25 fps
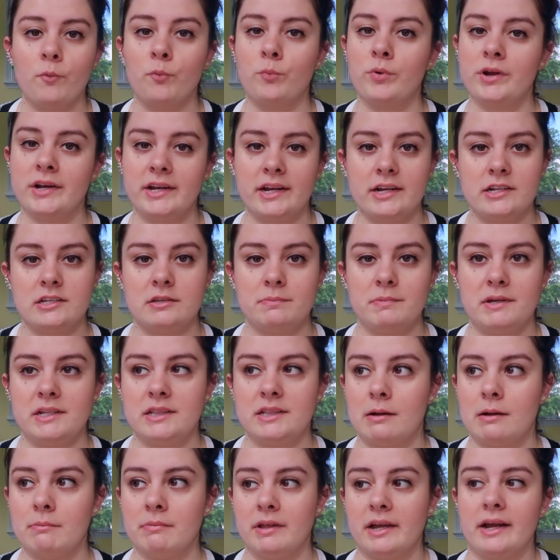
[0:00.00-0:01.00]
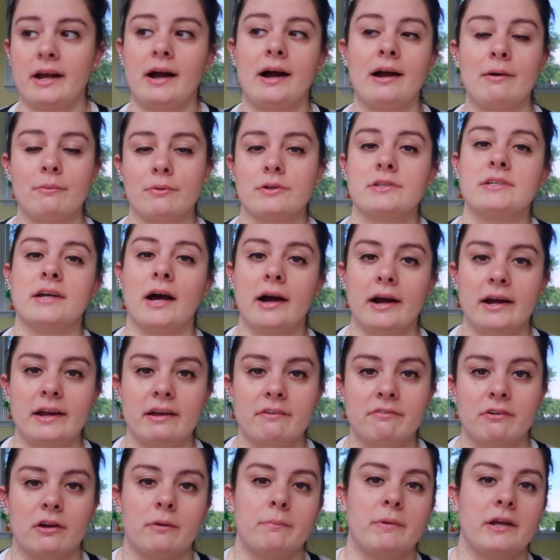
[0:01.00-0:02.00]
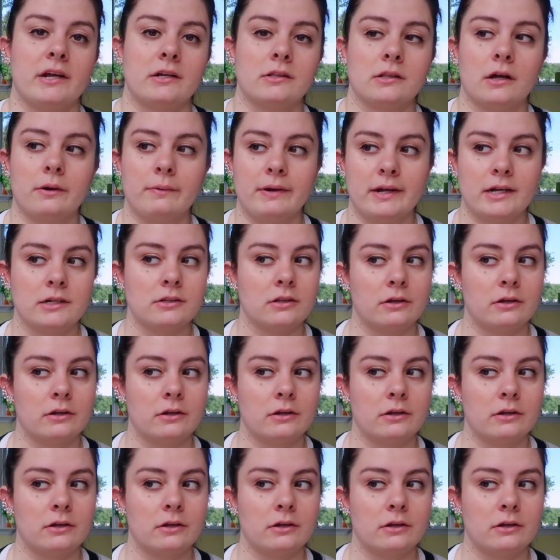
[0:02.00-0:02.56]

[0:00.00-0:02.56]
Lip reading: We need to them. Like, I will die if I meet Chloe.